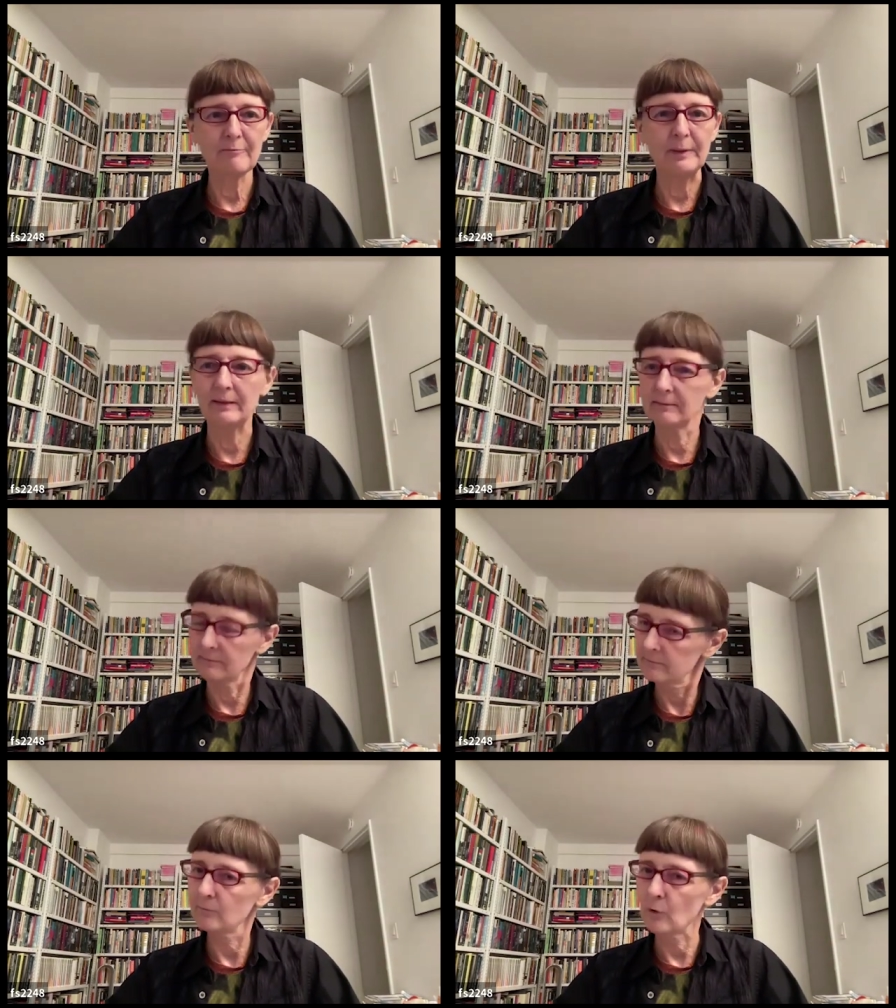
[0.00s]
have been
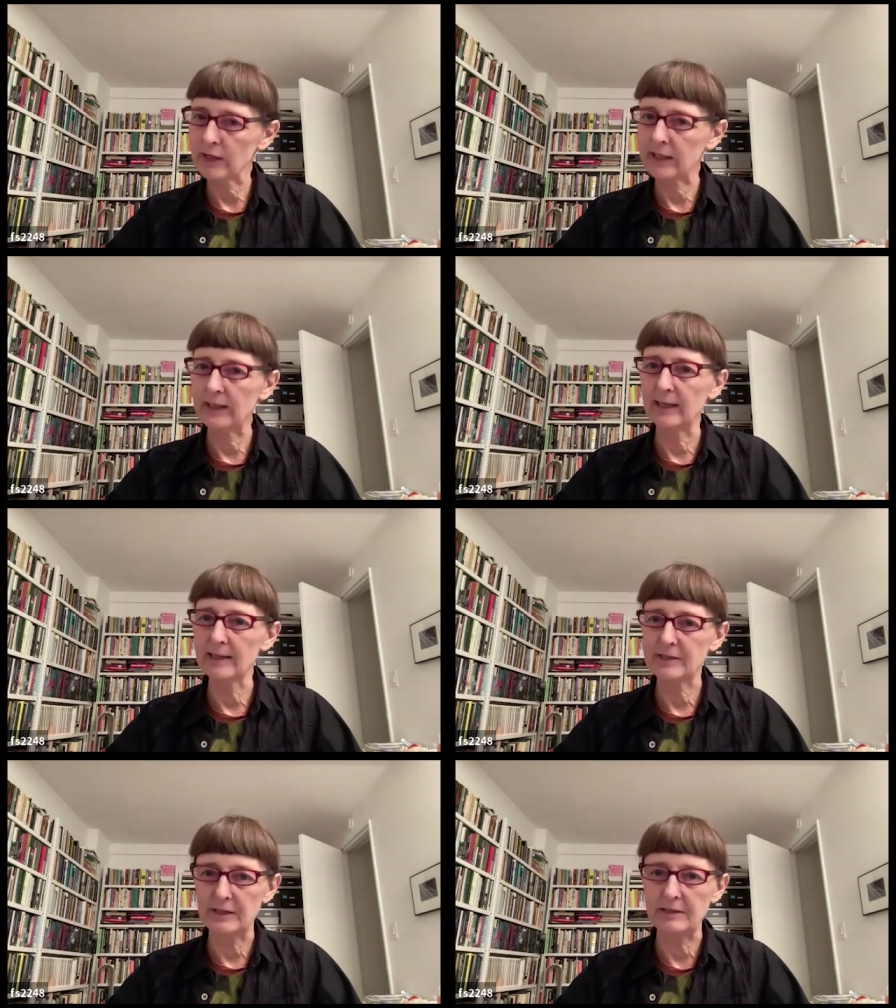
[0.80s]

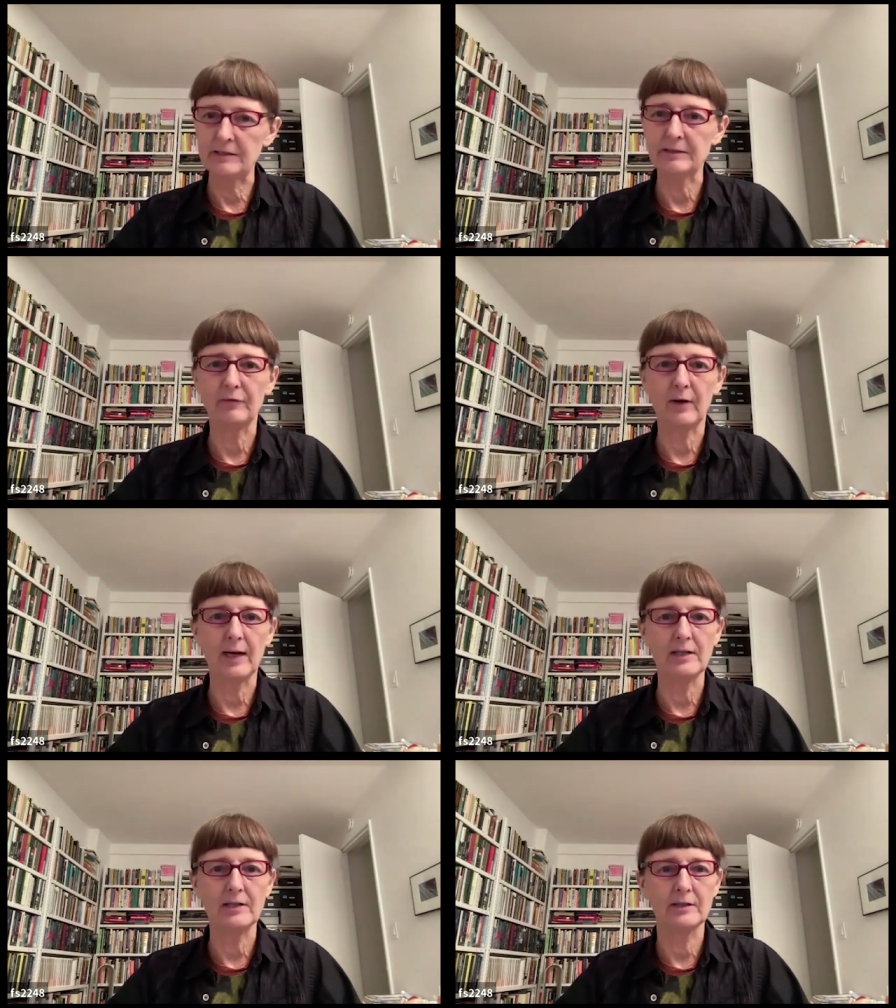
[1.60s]
working as thesis
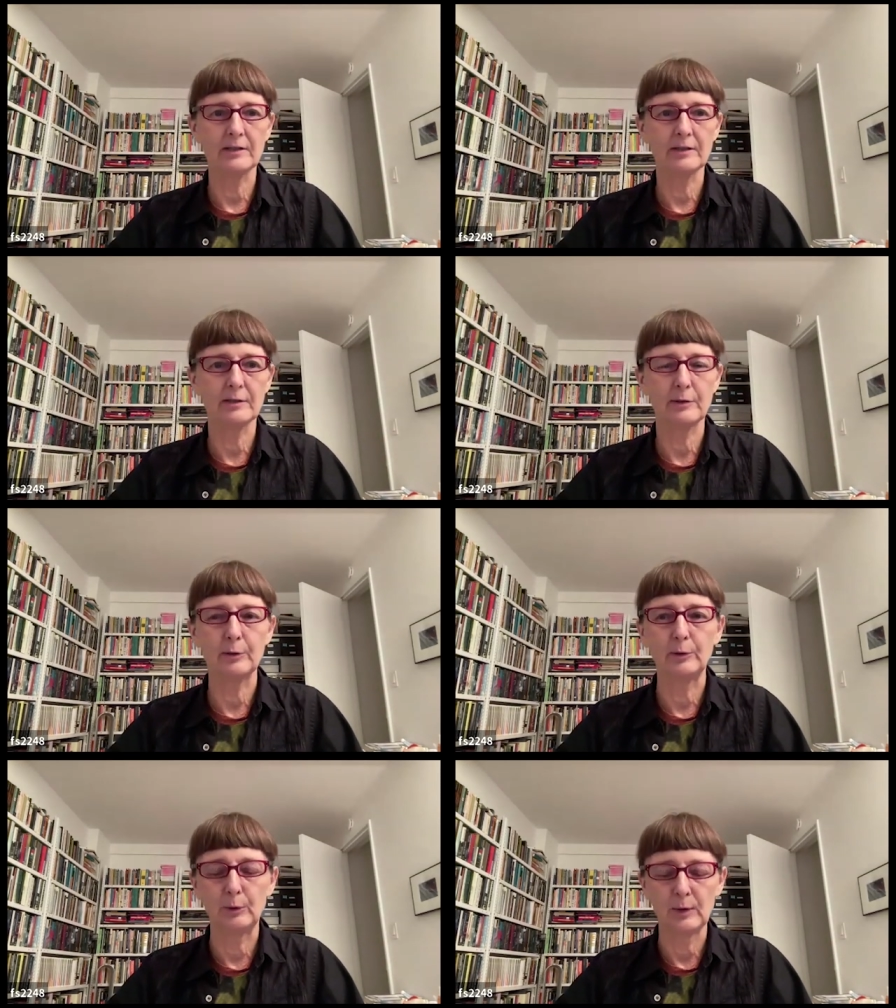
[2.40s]
advisors
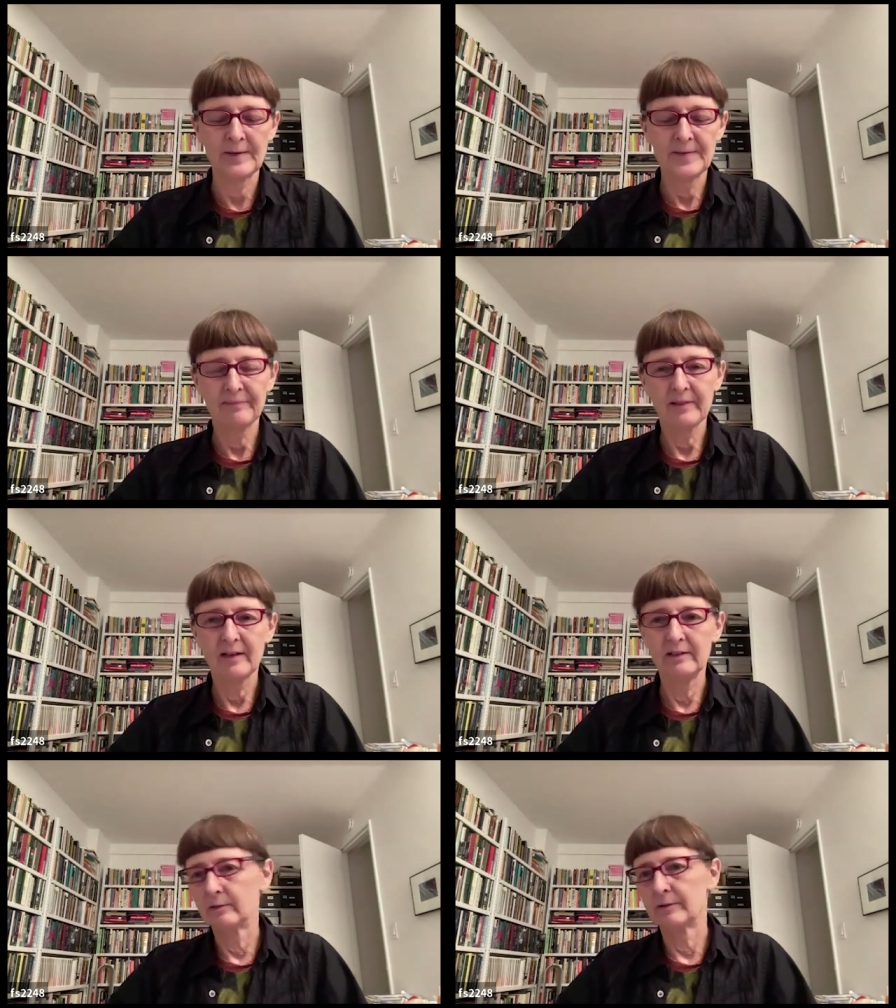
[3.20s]
who,
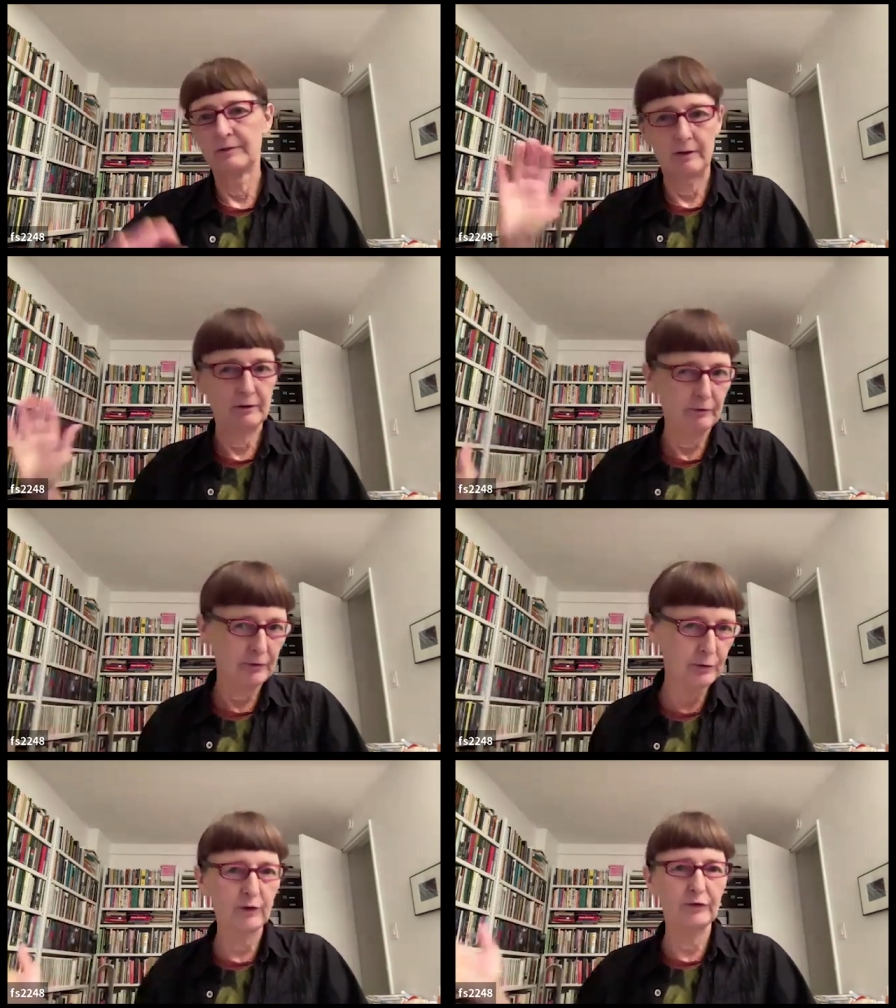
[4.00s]
you know, the director of
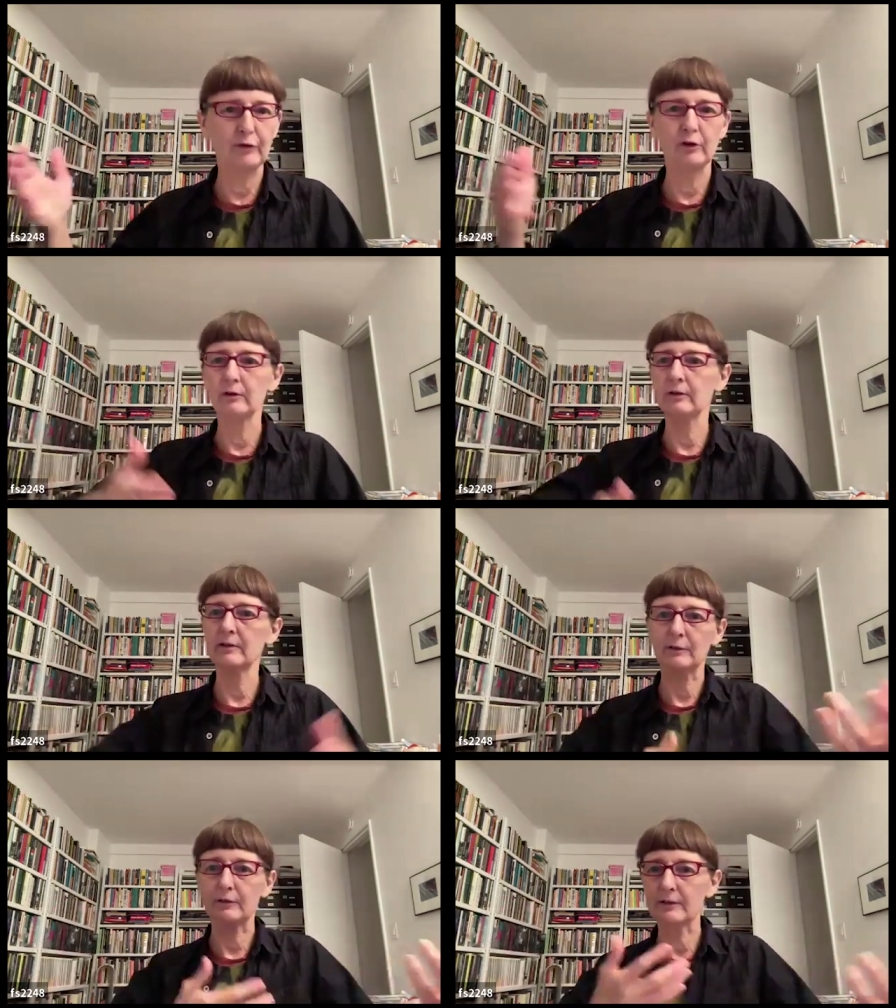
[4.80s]

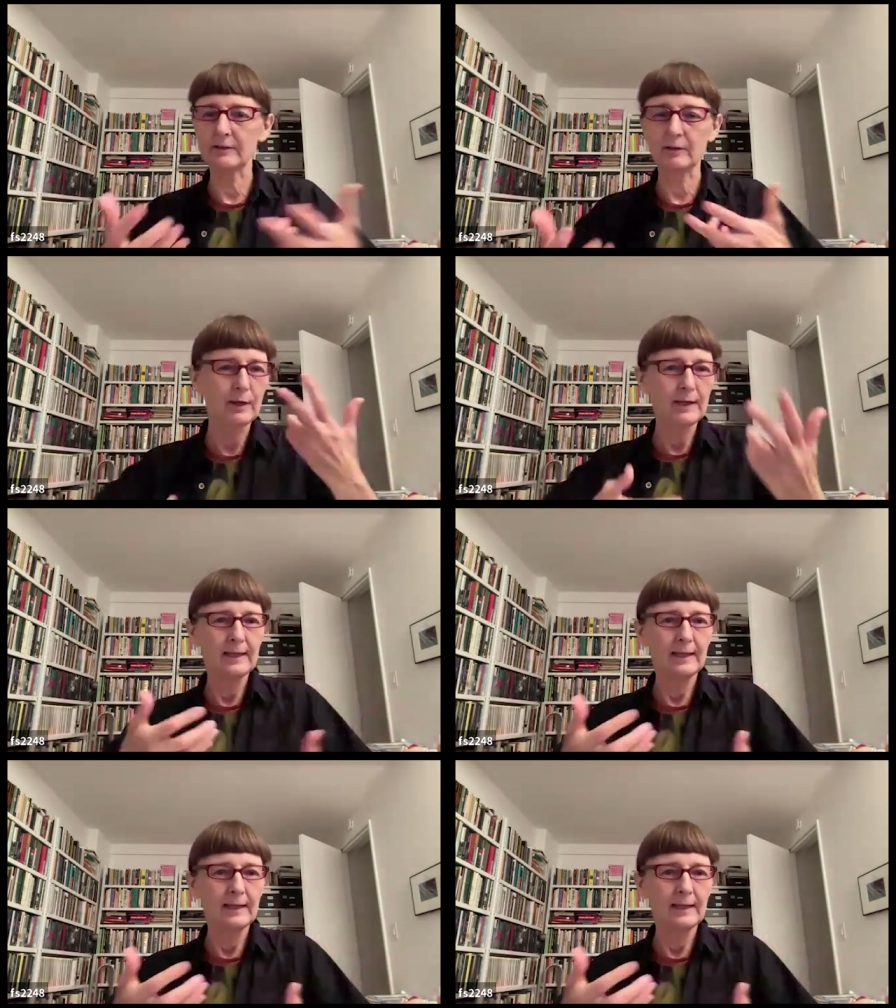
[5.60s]
storefront or so.